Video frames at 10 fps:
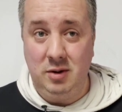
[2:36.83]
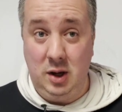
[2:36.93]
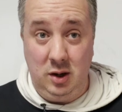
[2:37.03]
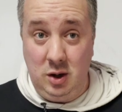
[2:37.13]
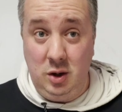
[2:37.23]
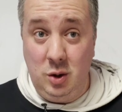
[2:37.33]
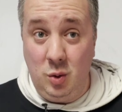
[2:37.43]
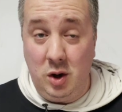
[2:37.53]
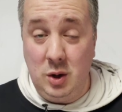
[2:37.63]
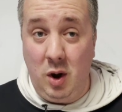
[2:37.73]

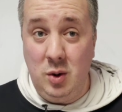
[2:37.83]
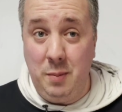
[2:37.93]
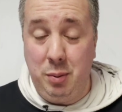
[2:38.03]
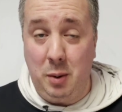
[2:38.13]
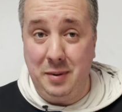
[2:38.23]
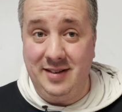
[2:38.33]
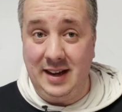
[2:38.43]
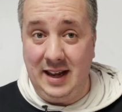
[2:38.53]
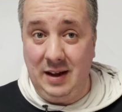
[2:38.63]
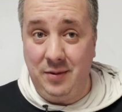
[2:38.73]
you own a property,